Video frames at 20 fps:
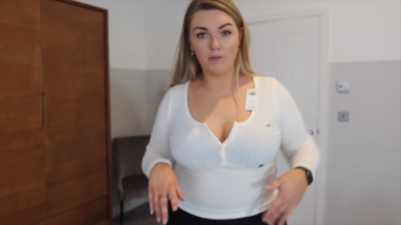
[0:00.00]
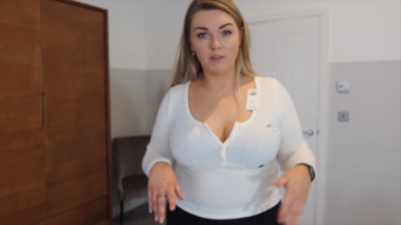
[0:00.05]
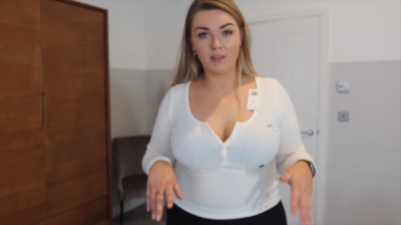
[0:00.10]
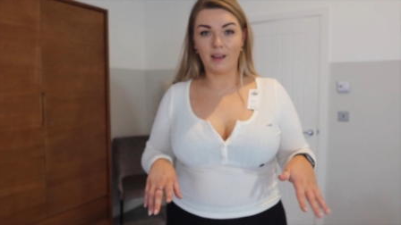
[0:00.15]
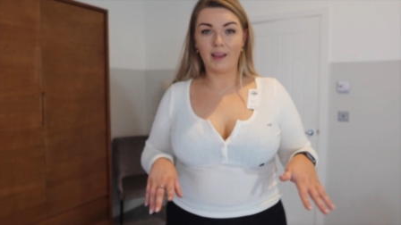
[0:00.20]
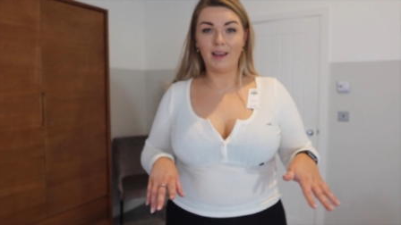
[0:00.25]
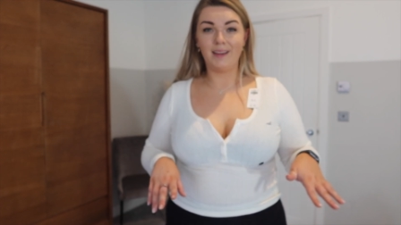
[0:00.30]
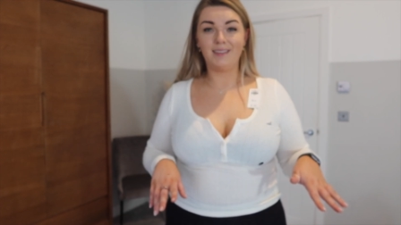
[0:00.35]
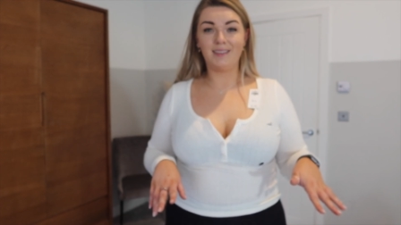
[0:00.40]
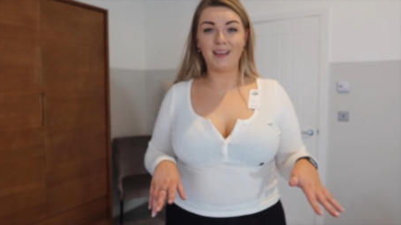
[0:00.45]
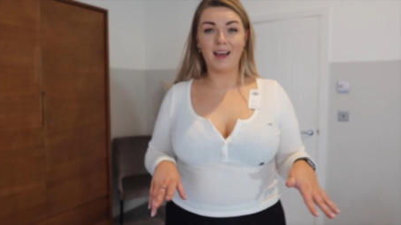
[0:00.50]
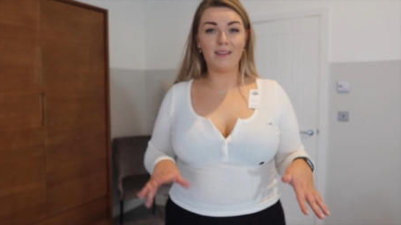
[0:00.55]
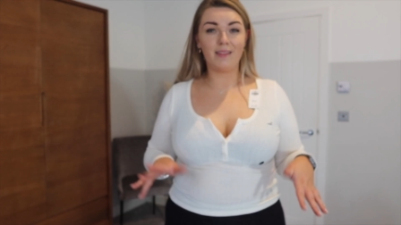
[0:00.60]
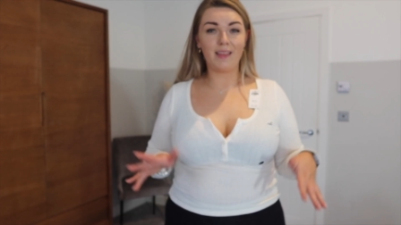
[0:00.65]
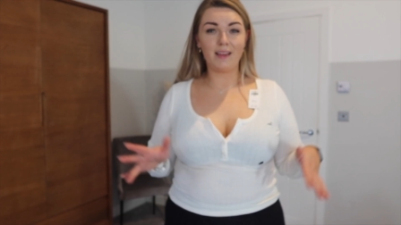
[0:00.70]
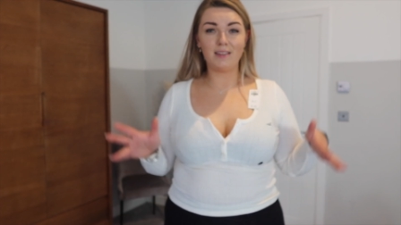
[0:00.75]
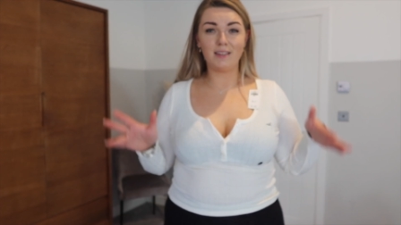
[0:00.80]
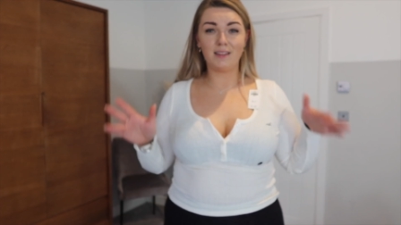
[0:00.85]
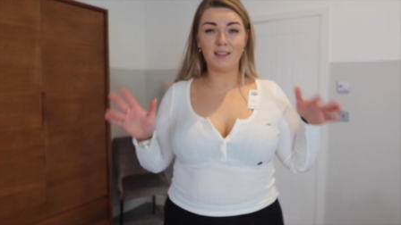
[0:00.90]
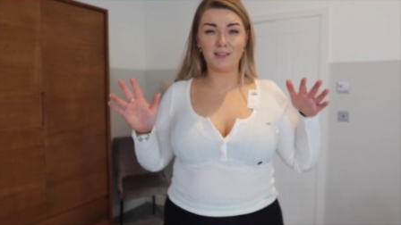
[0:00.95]
Like I said,
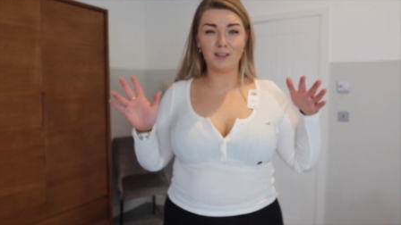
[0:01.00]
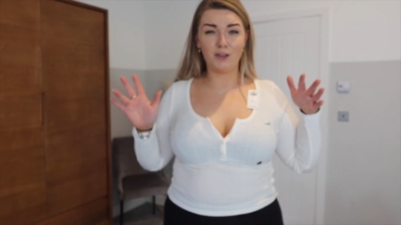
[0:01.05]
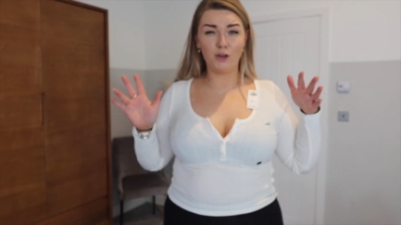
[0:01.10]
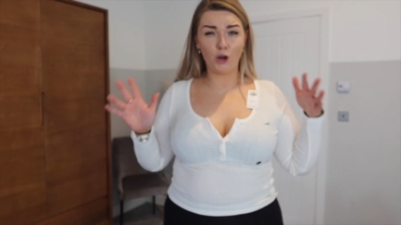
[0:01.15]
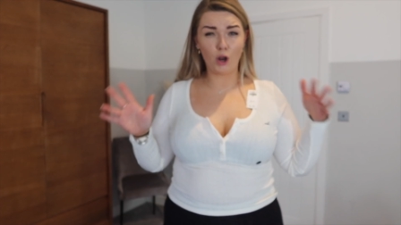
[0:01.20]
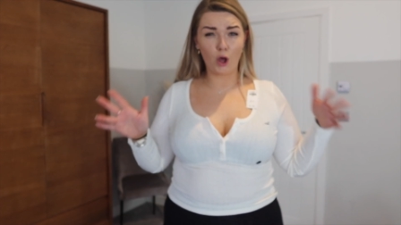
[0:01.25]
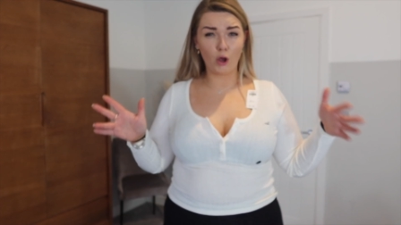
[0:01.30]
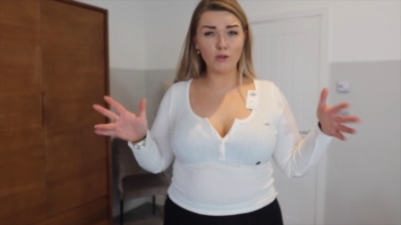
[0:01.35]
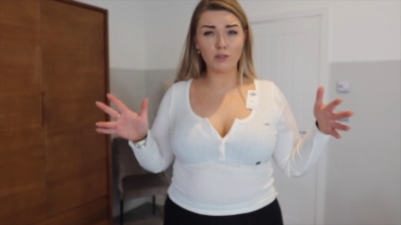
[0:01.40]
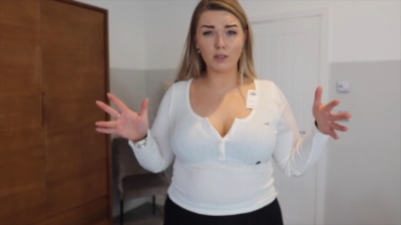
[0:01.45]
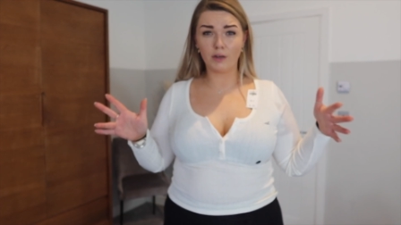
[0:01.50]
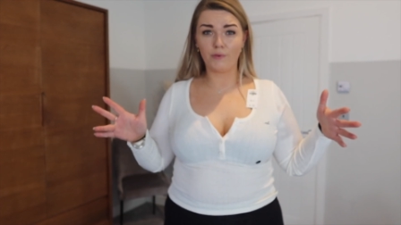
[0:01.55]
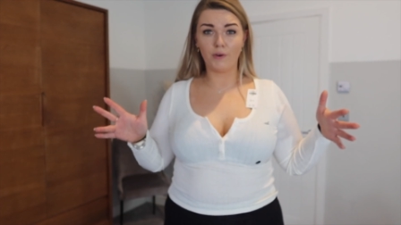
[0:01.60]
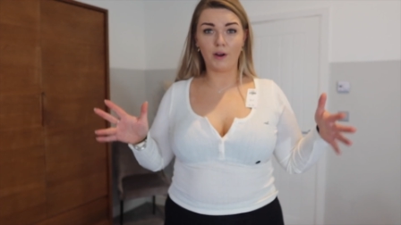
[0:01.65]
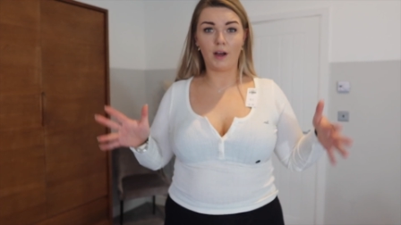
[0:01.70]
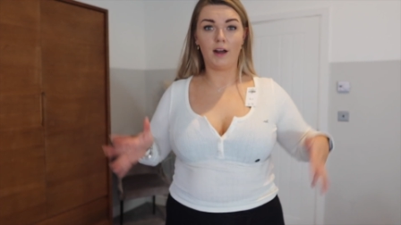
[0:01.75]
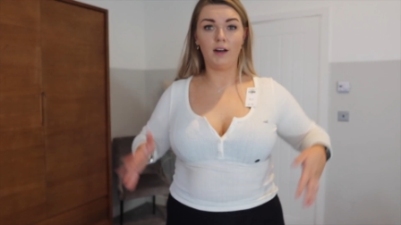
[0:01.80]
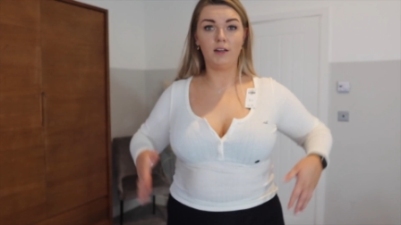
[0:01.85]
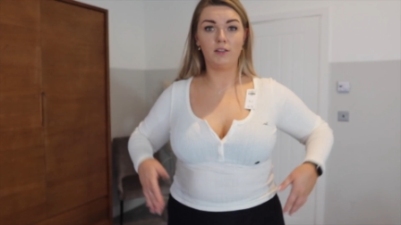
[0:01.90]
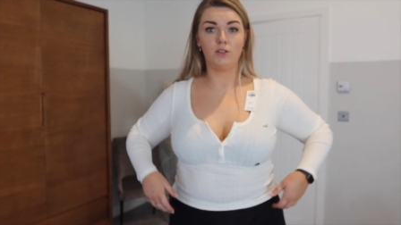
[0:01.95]
they did this in loads of
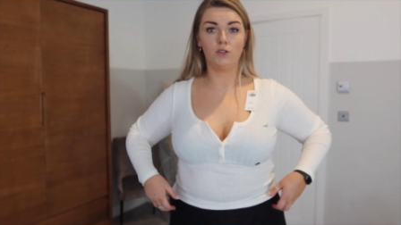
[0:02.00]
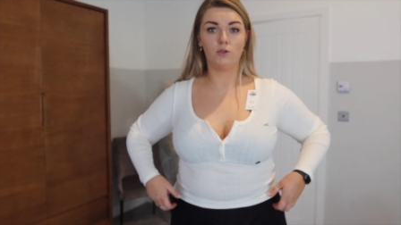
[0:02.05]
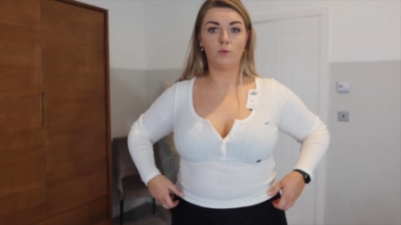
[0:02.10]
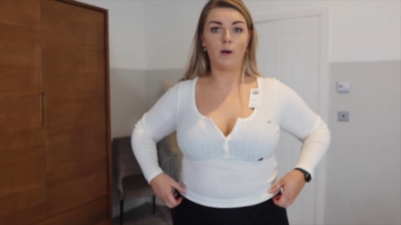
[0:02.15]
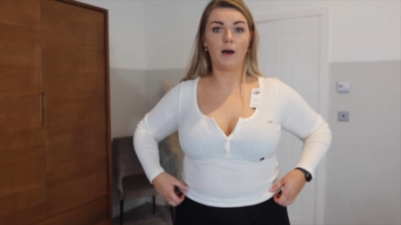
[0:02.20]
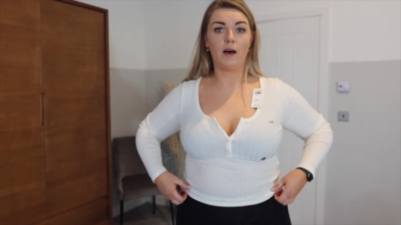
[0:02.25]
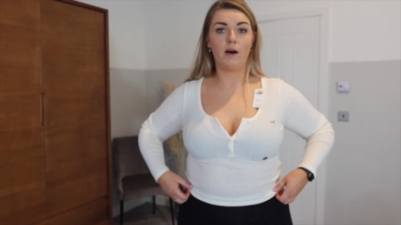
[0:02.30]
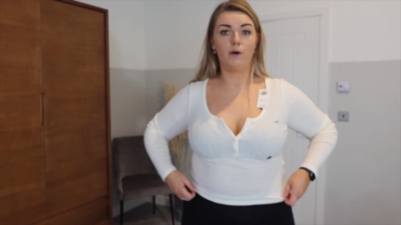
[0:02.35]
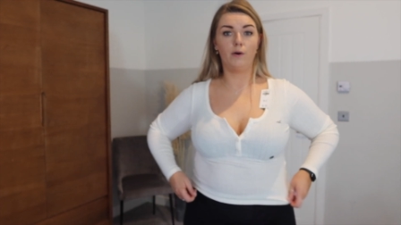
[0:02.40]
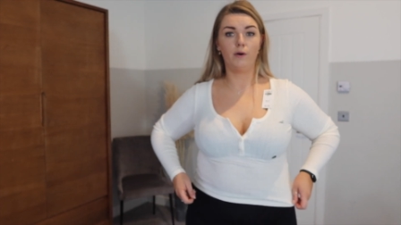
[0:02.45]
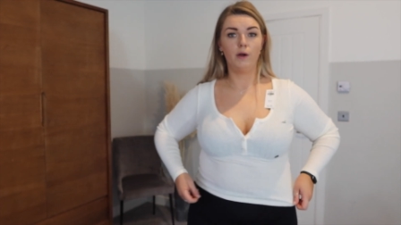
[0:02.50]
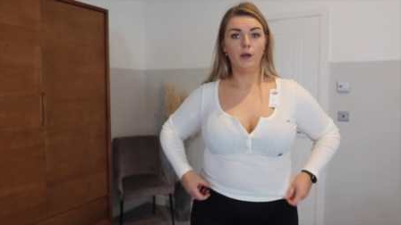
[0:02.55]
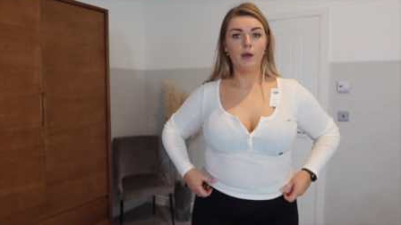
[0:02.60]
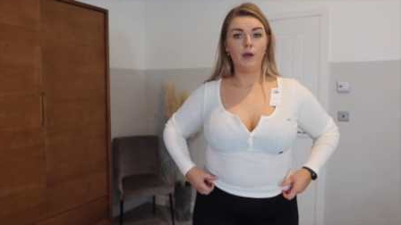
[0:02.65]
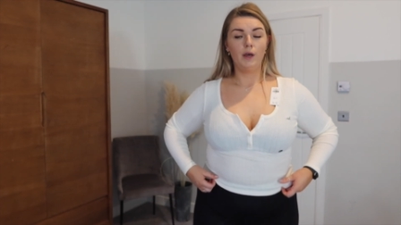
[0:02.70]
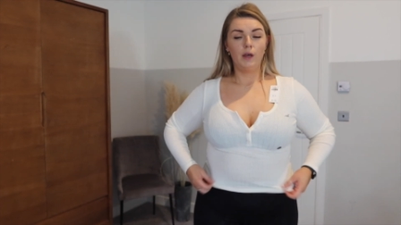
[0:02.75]
different colours as well,